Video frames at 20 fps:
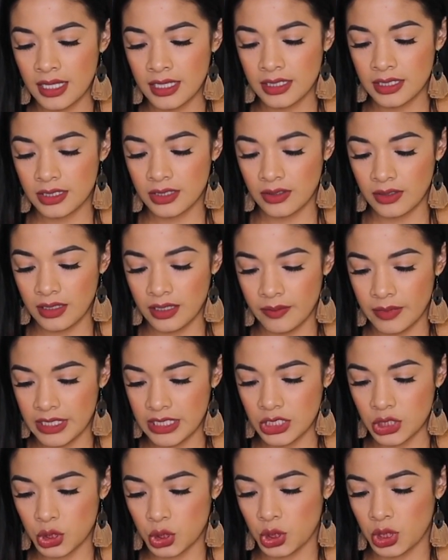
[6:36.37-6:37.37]
so let
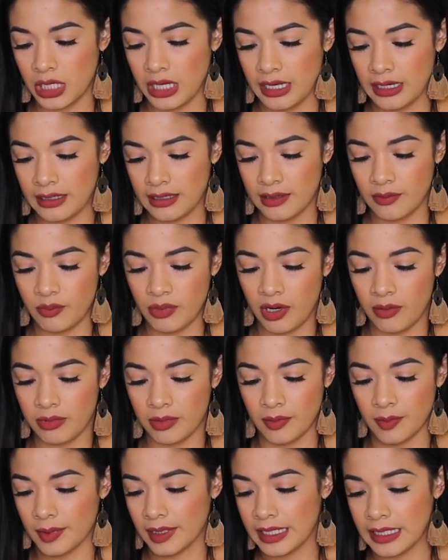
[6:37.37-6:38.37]
me check.
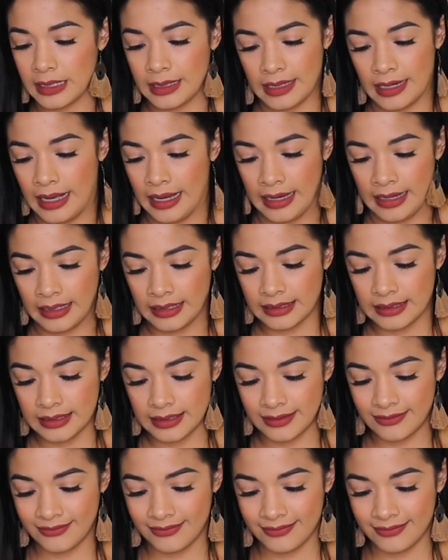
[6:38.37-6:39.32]
Probably not.